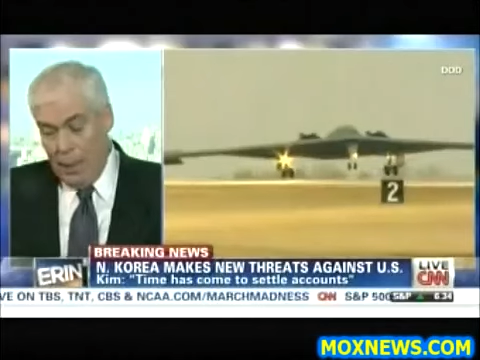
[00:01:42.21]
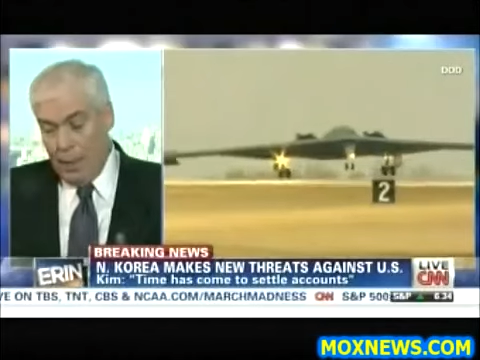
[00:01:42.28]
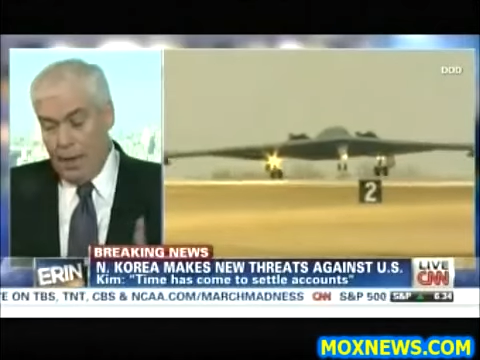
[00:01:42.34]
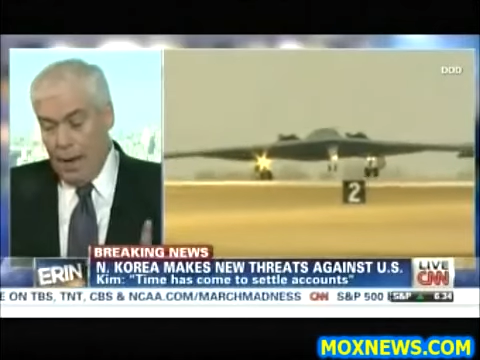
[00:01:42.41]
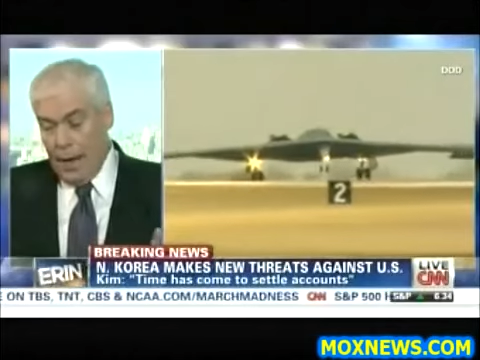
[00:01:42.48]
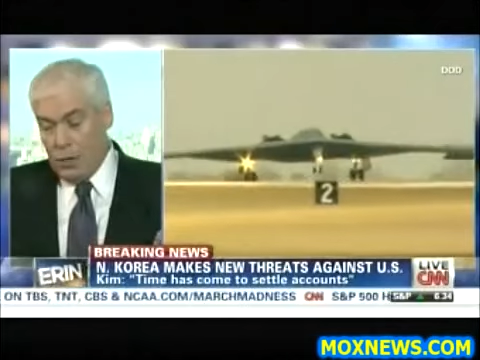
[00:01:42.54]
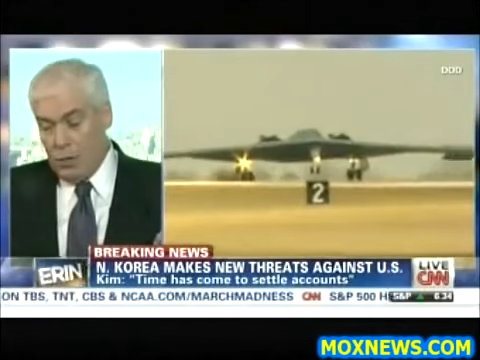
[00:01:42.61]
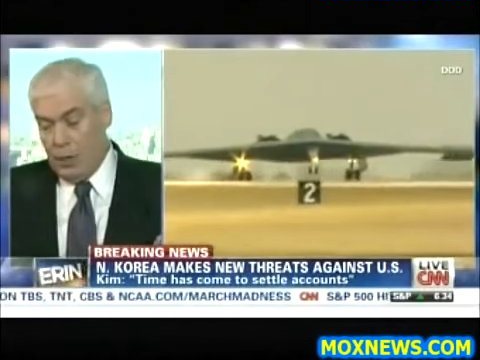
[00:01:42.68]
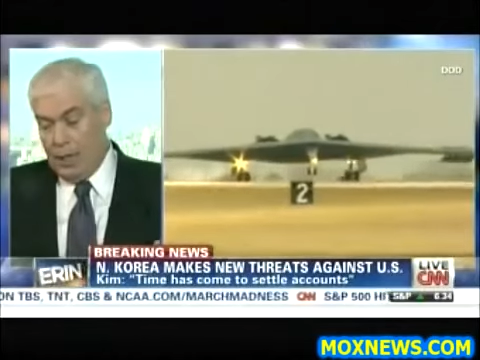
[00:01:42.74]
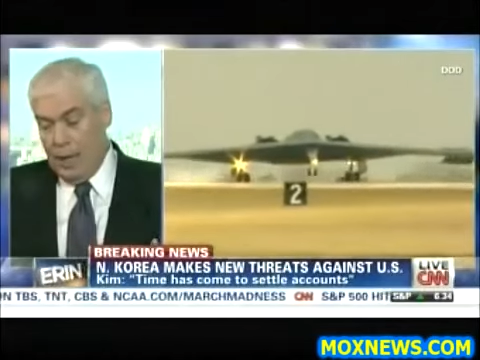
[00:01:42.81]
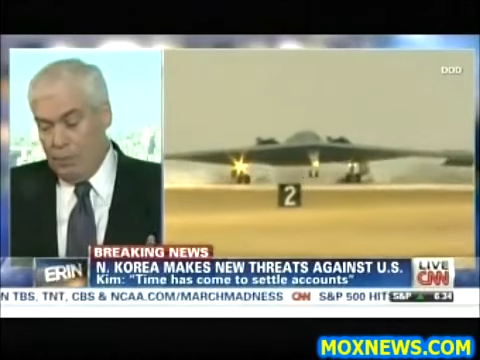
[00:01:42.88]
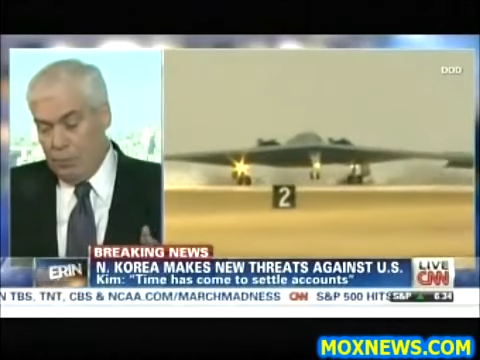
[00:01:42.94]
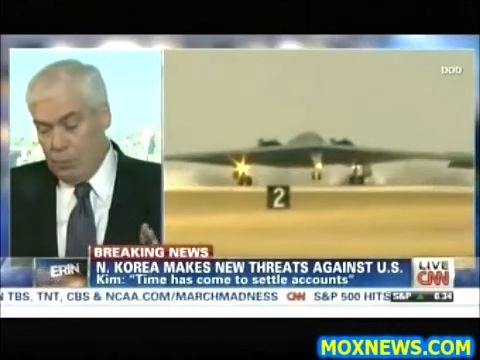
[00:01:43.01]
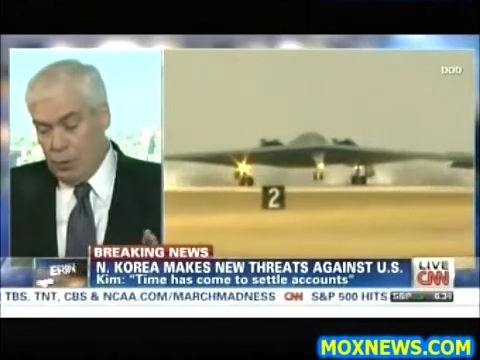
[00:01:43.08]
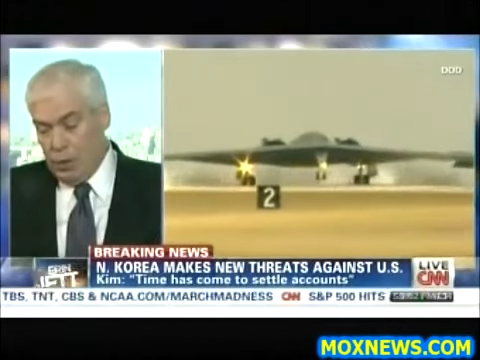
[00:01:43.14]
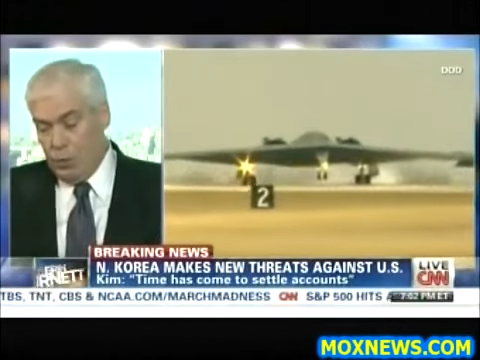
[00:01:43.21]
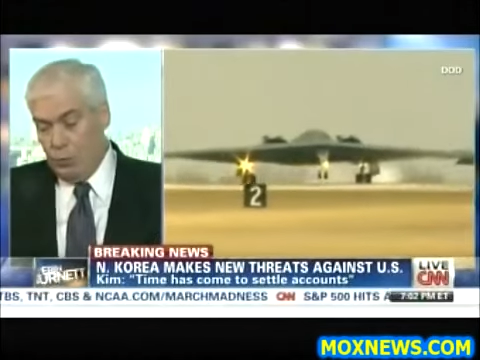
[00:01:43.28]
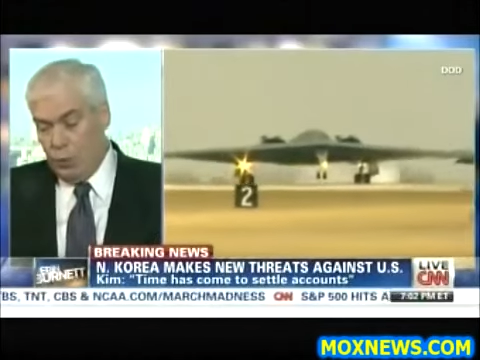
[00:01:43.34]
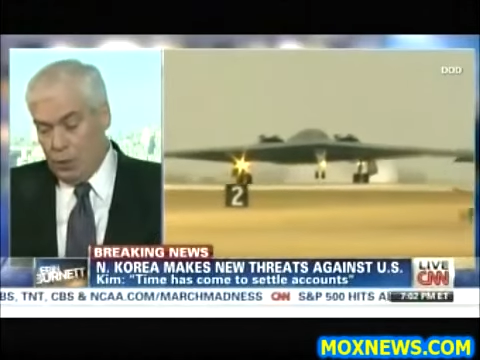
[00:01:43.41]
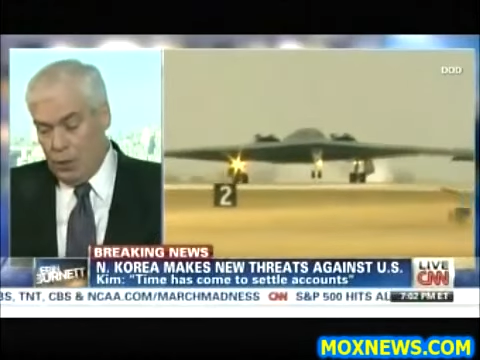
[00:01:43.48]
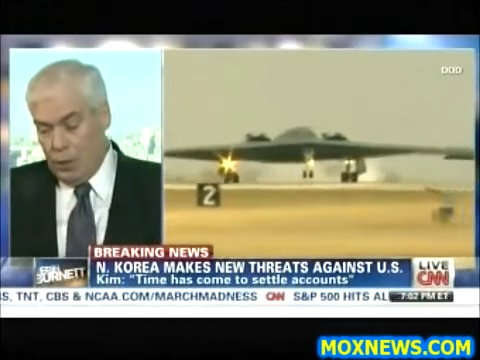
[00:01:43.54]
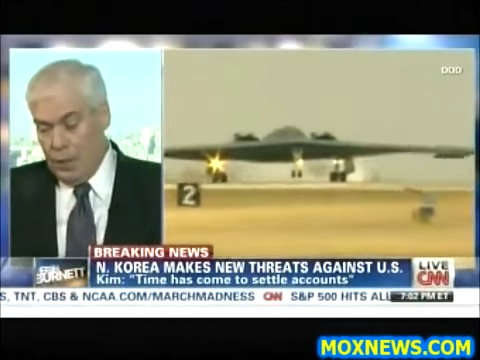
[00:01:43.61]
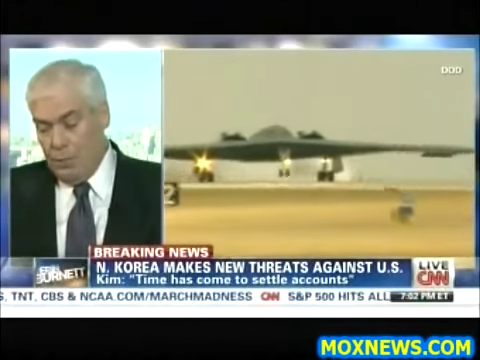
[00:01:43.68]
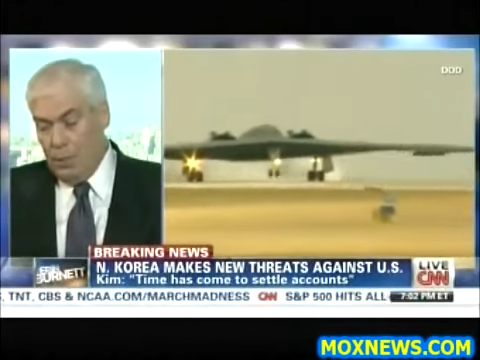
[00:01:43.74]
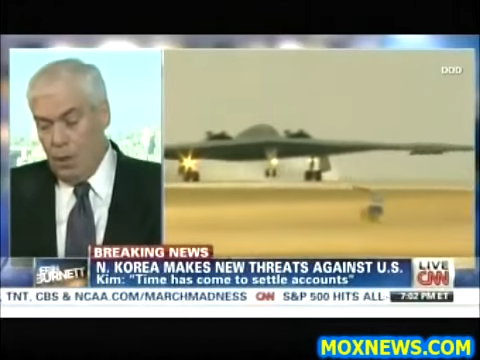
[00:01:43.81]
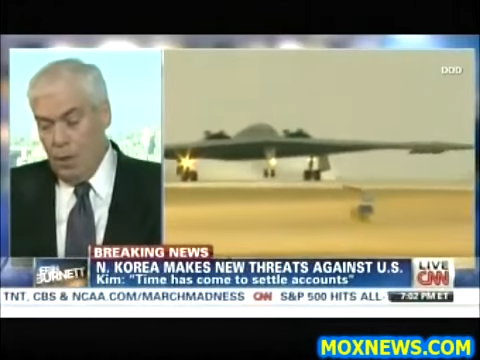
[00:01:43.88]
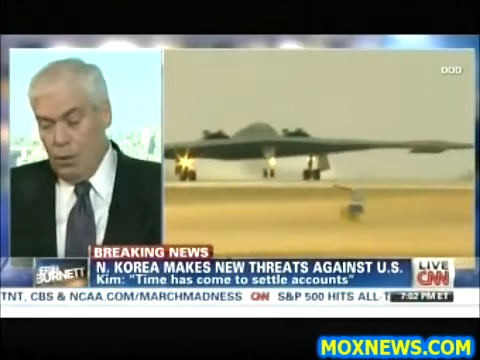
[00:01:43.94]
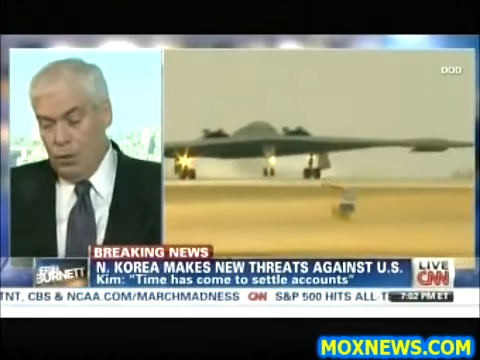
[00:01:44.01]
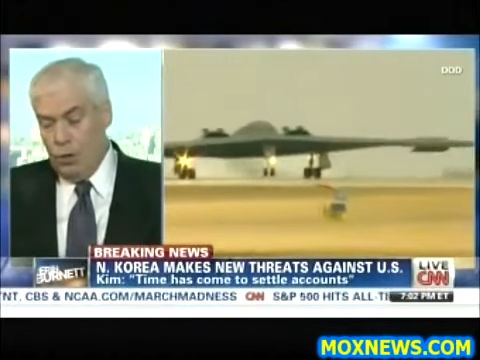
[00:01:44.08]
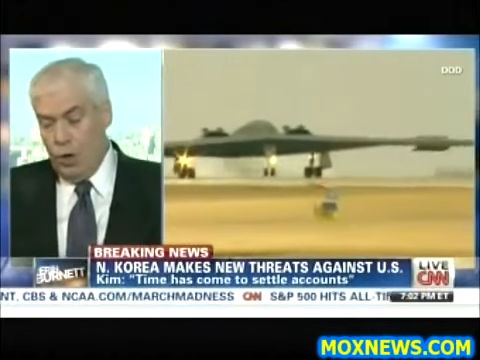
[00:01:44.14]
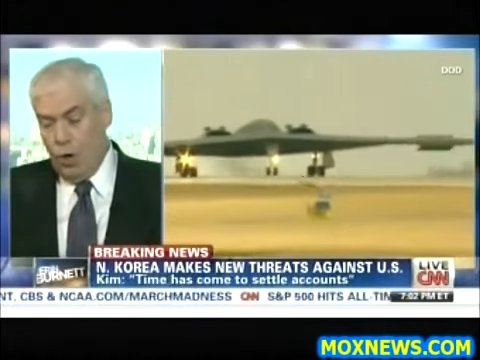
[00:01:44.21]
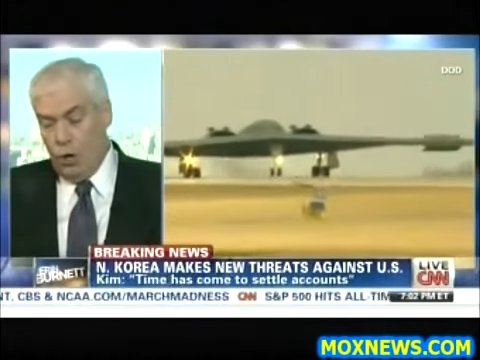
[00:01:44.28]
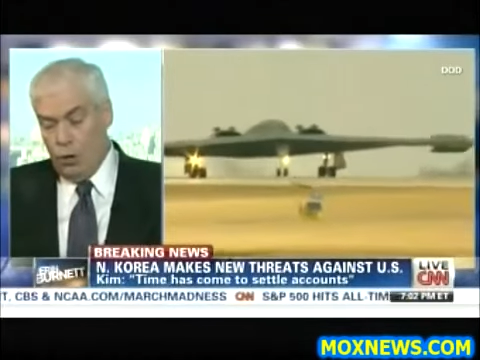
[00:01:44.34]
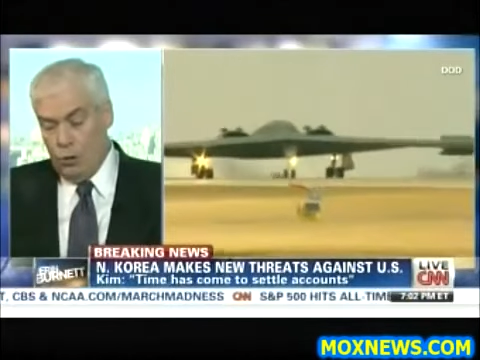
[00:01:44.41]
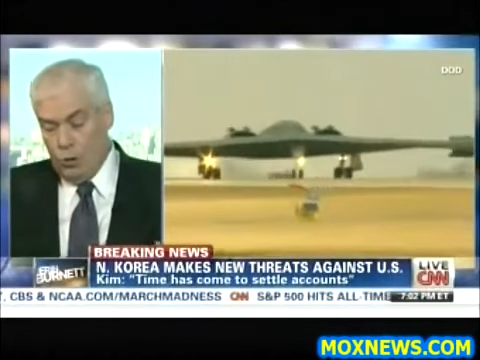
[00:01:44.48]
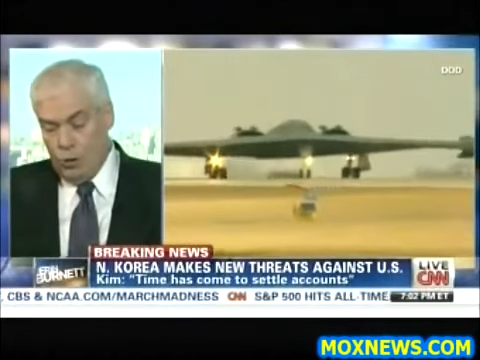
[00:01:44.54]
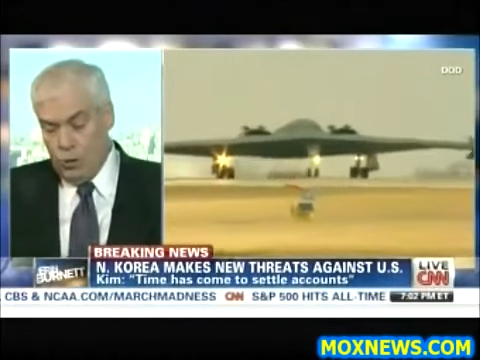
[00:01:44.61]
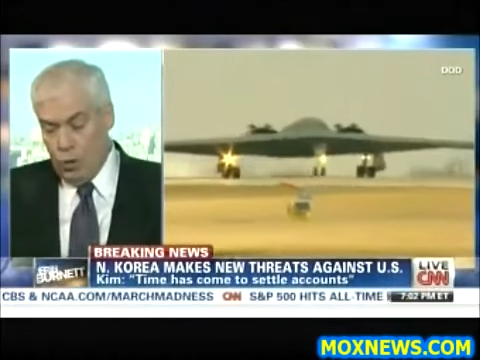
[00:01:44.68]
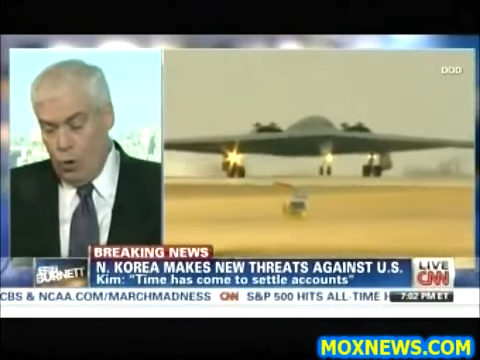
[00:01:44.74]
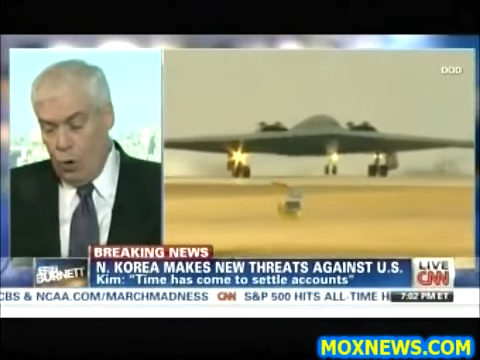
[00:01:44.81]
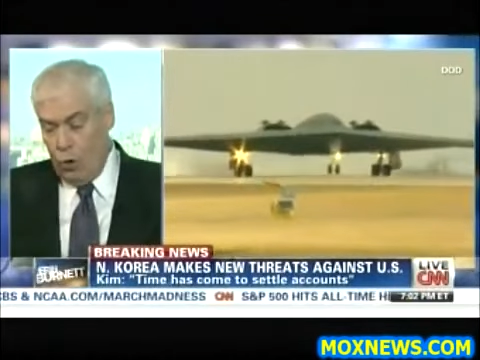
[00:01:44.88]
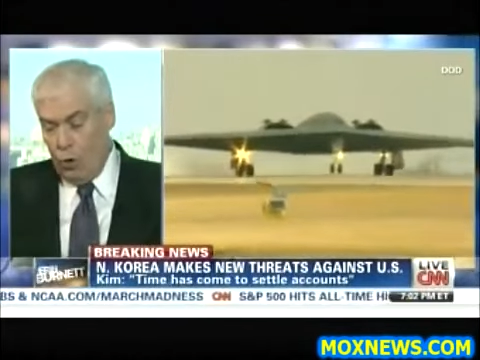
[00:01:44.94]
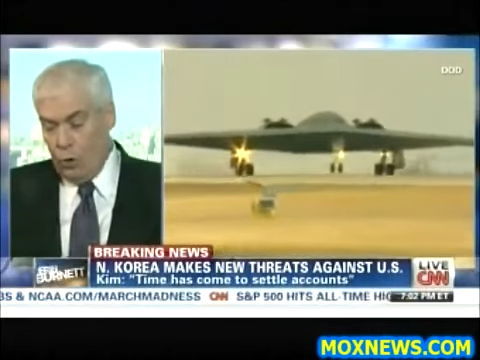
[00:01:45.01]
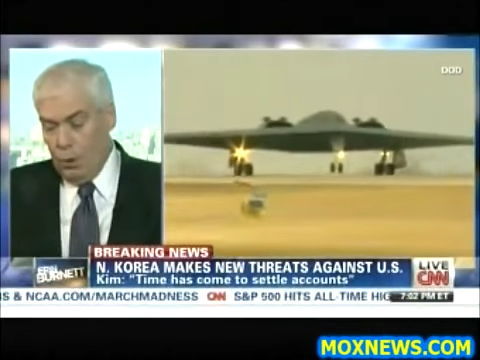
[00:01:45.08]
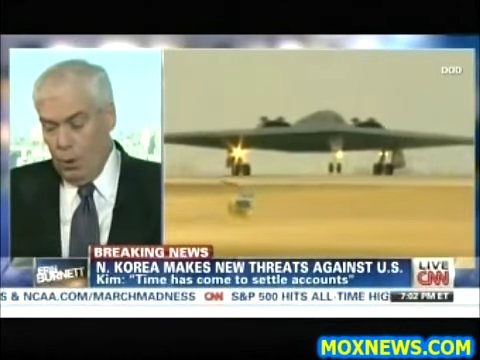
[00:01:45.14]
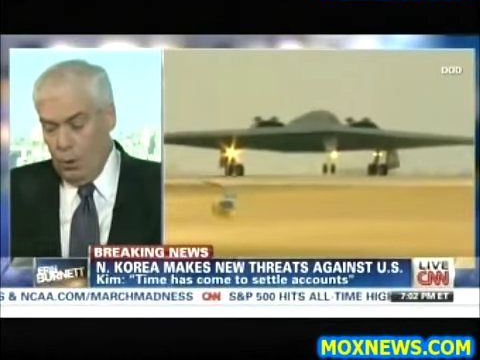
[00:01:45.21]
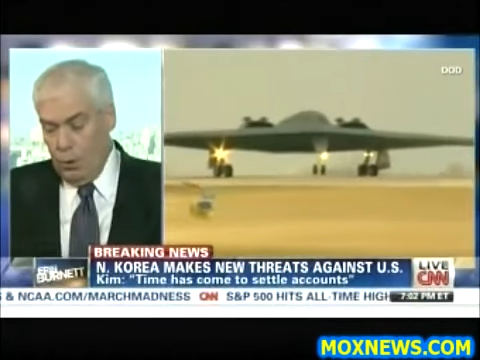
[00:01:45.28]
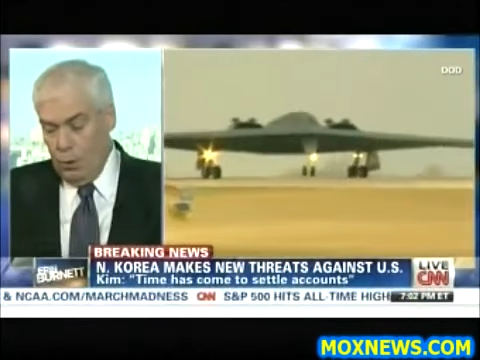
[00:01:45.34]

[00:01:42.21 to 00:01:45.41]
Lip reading: and it actually came from General Kim Yong-chol,